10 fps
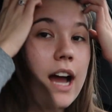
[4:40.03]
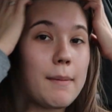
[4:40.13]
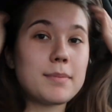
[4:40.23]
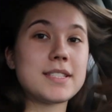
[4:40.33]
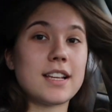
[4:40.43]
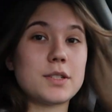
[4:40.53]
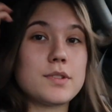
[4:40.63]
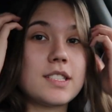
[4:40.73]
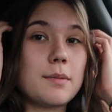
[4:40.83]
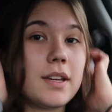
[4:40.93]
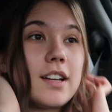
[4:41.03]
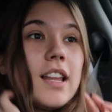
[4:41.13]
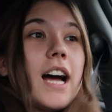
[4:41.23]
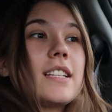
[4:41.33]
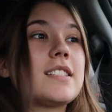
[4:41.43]
I'm obsessed with Sleeping
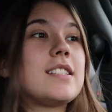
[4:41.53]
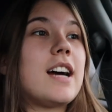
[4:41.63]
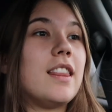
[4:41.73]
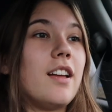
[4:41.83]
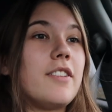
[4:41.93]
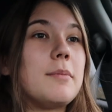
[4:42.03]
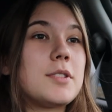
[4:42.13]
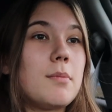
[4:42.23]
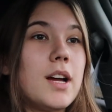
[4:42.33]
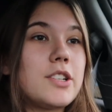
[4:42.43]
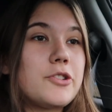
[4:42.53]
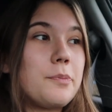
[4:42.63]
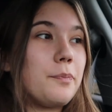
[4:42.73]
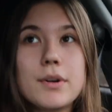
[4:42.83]
at Last. I love him so much.